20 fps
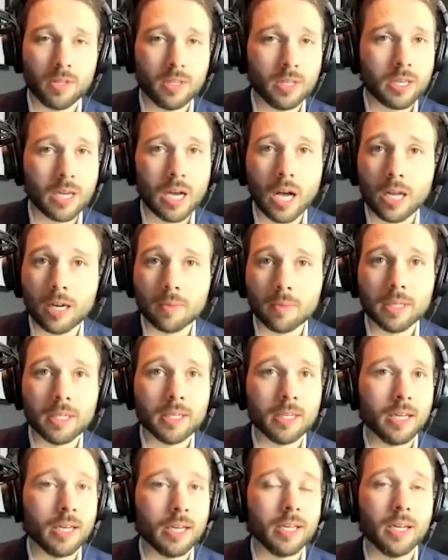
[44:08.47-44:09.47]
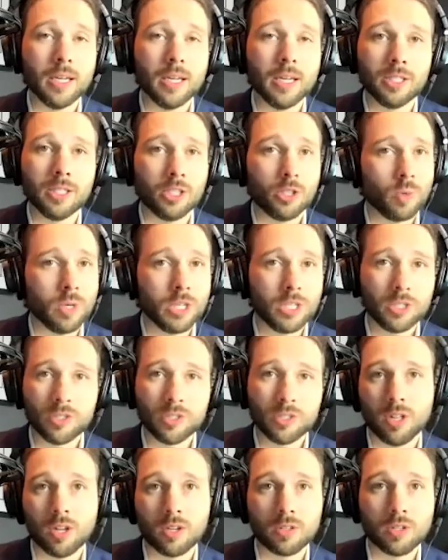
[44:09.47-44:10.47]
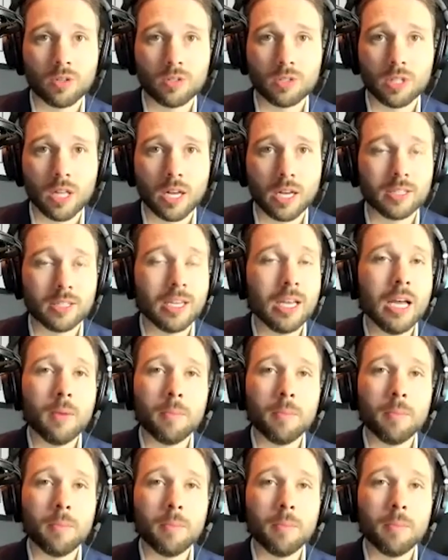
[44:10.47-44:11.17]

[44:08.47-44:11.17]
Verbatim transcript: economy and situations along those lines.